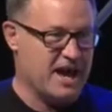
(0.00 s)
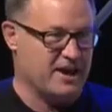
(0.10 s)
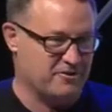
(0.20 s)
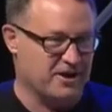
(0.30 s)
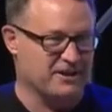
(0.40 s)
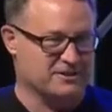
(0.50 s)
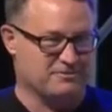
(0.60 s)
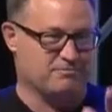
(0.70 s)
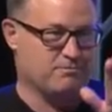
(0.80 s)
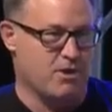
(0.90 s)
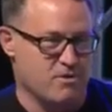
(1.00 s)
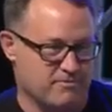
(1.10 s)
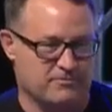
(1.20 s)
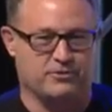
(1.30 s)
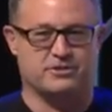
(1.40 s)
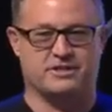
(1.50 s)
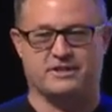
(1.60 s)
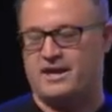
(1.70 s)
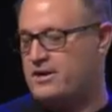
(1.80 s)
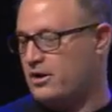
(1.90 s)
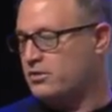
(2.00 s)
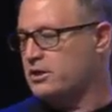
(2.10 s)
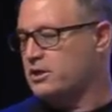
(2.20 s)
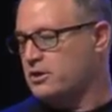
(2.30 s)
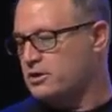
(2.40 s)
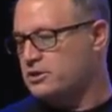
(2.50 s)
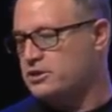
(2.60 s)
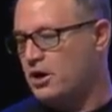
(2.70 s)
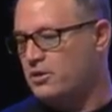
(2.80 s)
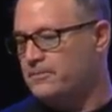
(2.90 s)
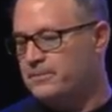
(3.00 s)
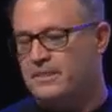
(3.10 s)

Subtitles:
deck, right? That's boom, first thing they do. So